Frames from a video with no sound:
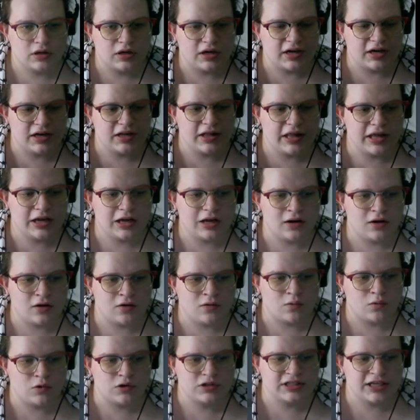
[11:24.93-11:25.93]
And then
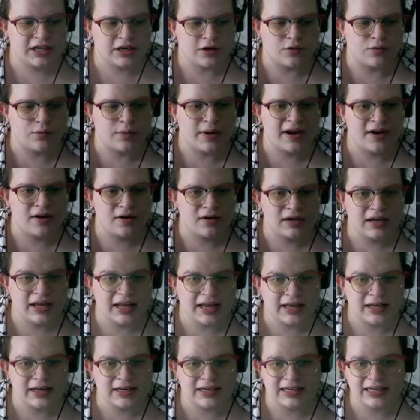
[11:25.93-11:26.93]
we'll take a rare
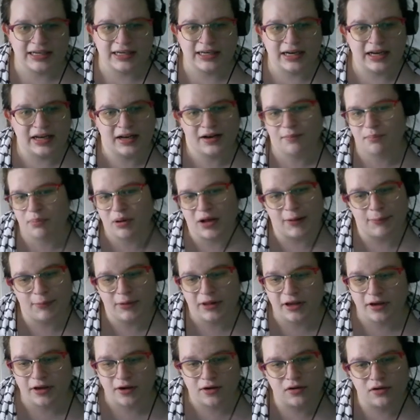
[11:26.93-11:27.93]
candy. And
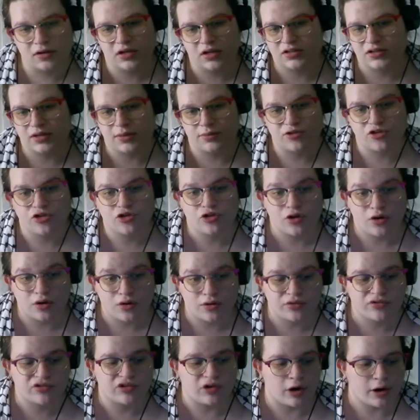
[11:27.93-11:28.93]
Poplio, because I'm so
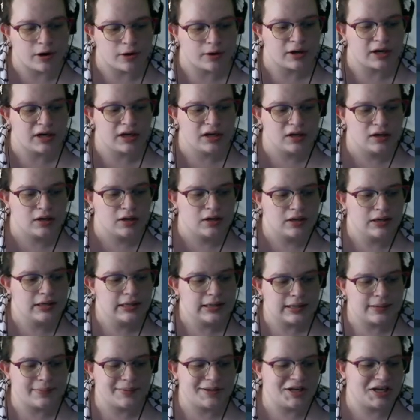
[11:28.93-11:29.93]
sorry,
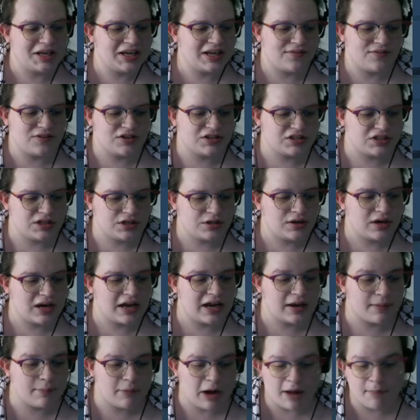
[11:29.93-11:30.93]
I'm going to give it to you.
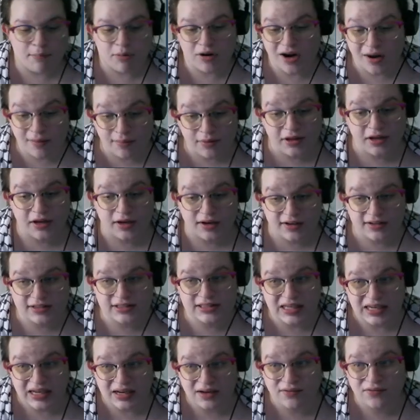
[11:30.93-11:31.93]
I probably could have
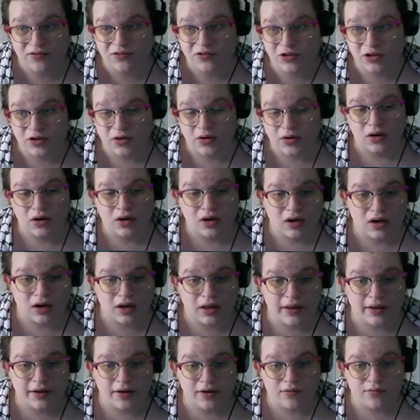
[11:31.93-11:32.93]
saved
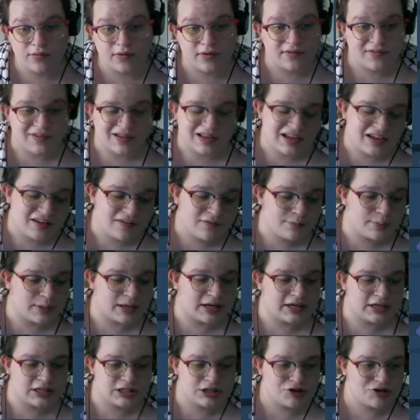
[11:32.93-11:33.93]
a revive by
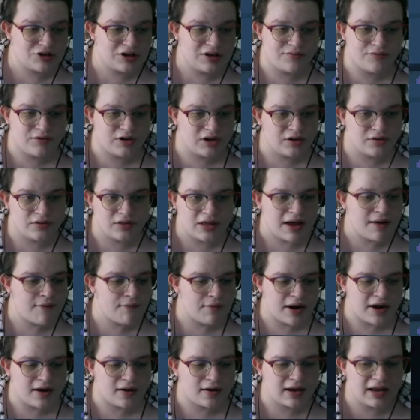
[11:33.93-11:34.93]
just giving you that
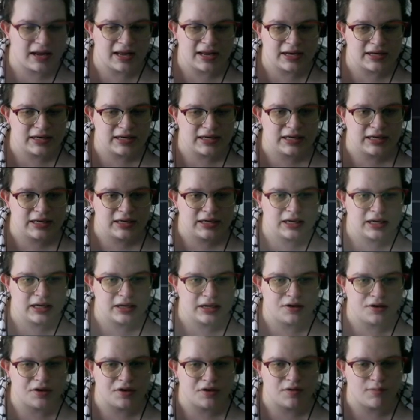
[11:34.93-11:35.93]
rare candy
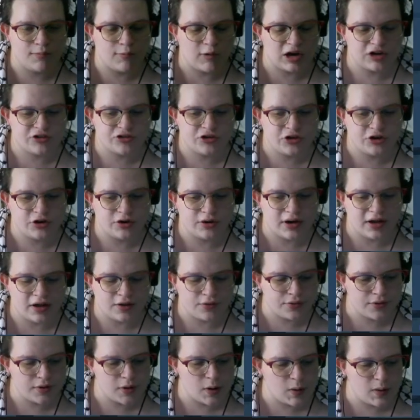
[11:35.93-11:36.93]
and watching your
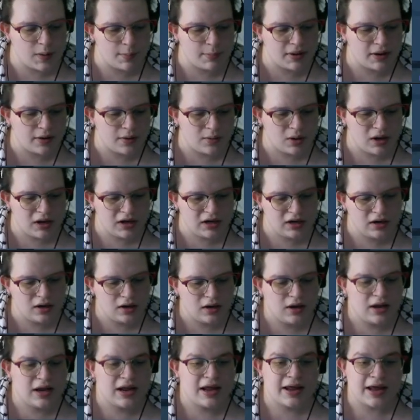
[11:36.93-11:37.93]
health go up by 1.
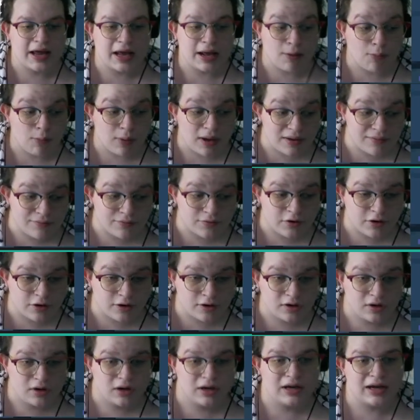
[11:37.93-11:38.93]

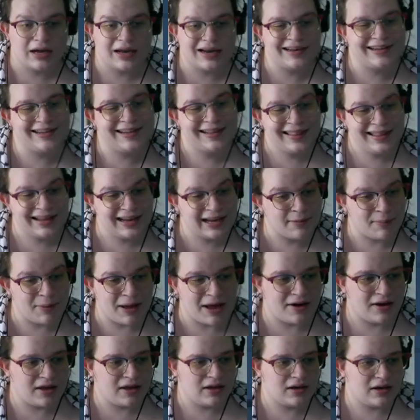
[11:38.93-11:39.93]
However, I didn't think about
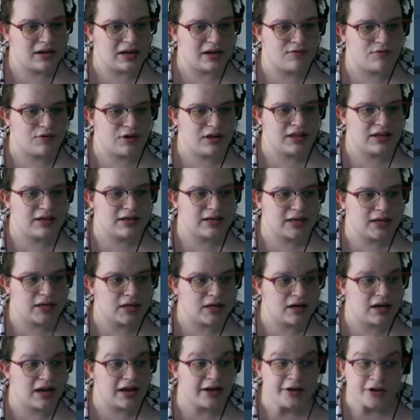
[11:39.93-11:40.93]
it. I really didn't.
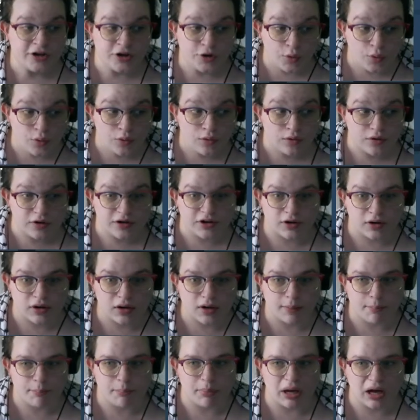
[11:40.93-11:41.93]
And you're a
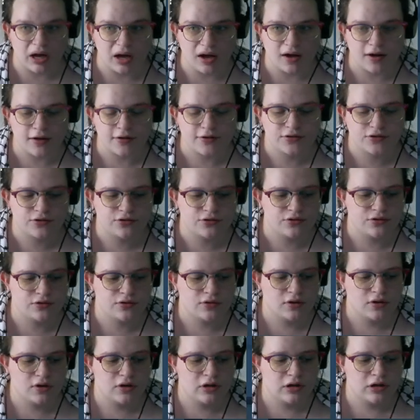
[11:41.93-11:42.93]
boss.
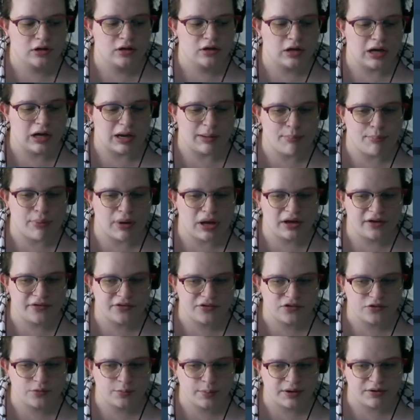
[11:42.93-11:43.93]
A
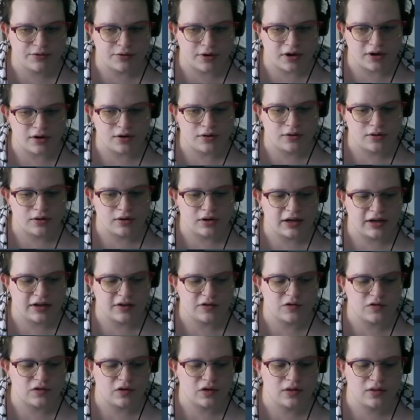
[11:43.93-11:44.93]
boss Spearow
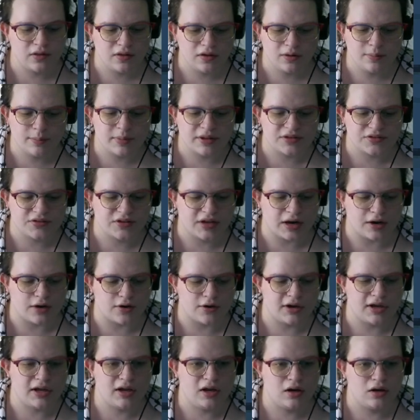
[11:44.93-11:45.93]
is a little bit
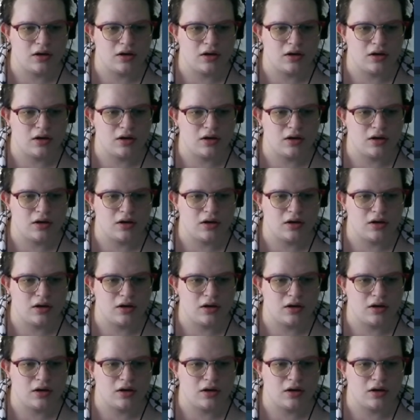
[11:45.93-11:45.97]
scary.